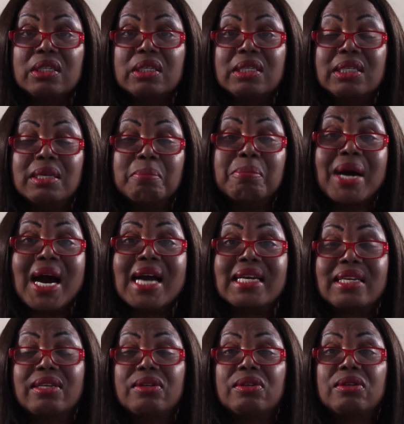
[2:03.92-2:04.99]
the
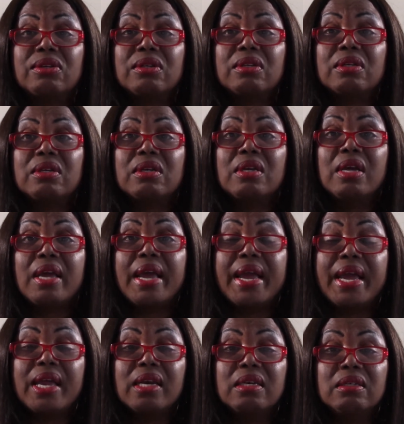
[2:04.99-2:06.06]
body.
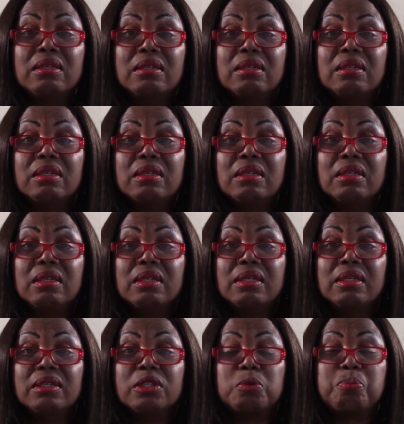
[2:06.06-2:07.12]
And
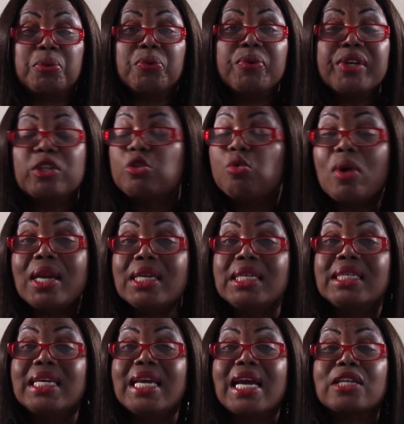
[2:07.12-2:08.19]
spiritually
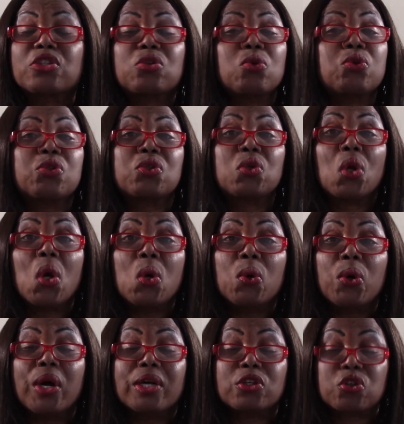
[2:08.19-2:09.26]
they are so slow,
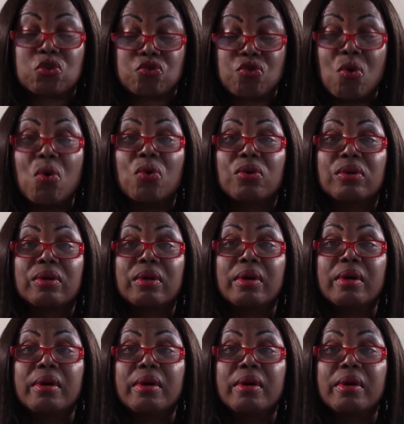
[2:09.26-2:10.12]
strong,